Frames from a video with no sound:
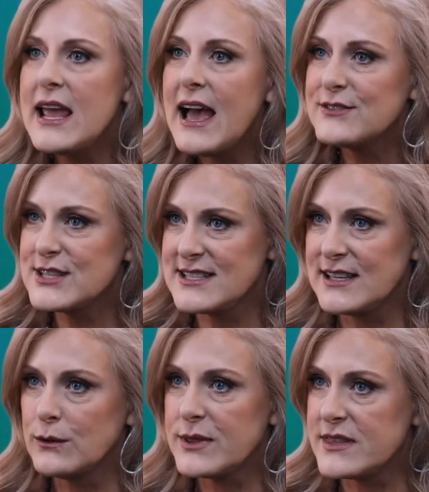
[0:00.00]
have to
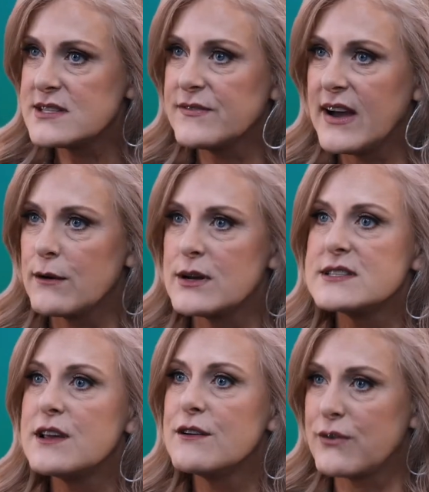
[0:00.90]
deal with this
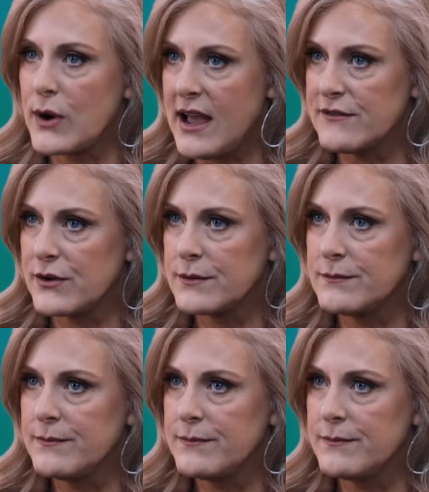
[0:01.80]
virus forever.